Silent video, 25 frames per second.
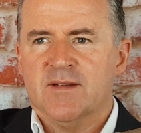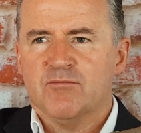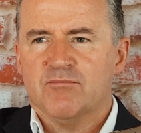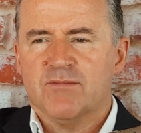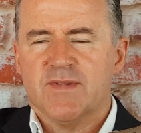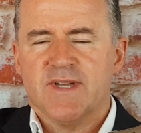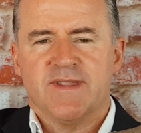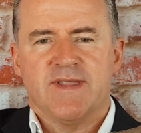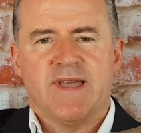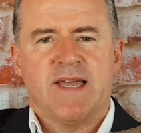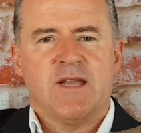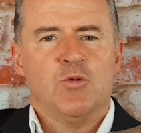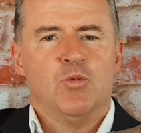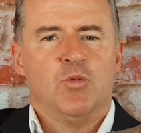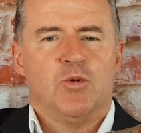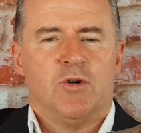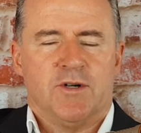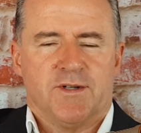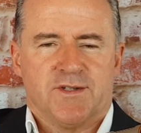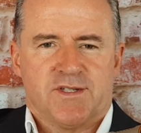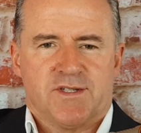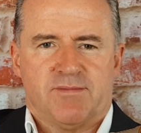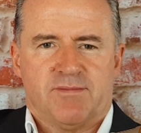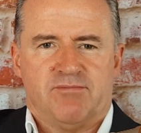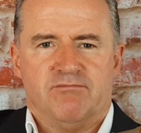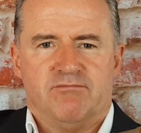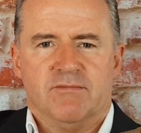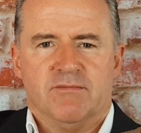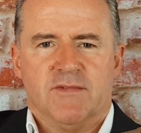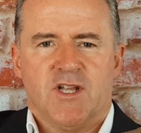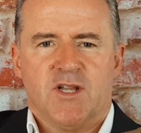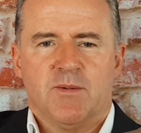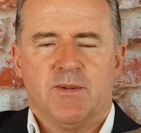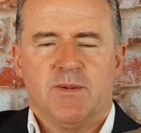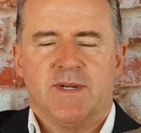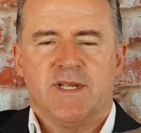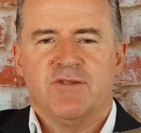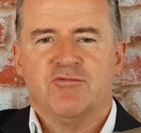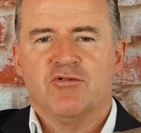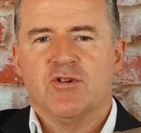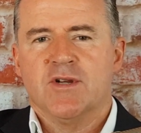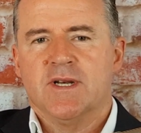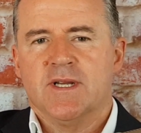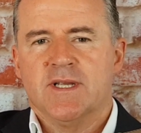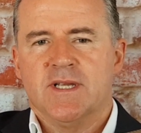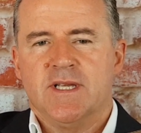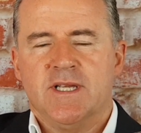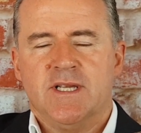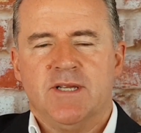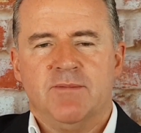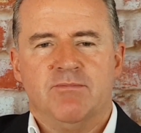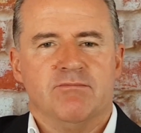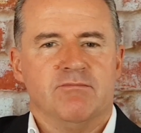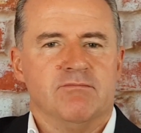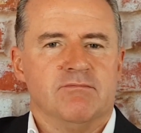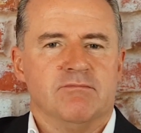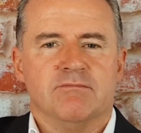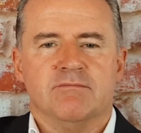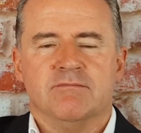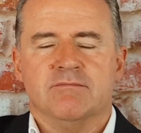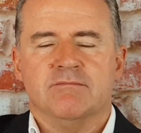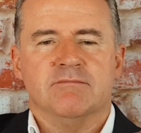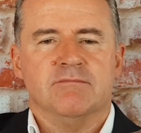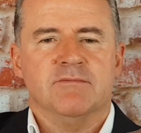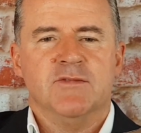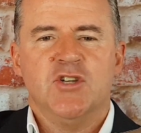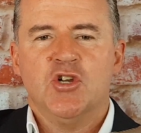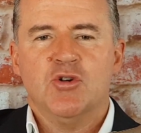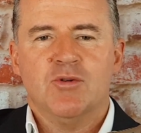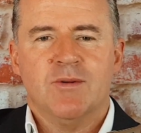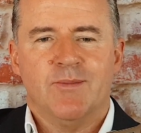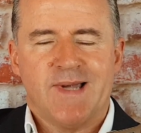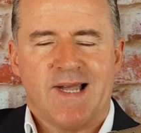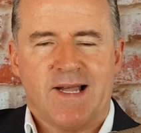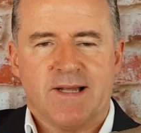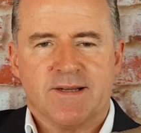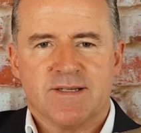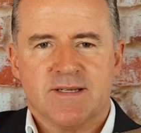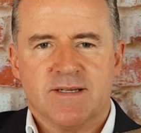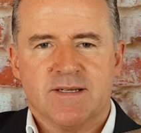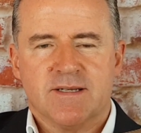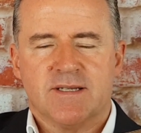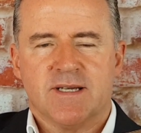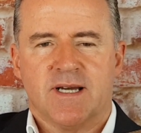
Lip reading: But then what? Nobody really knew about it.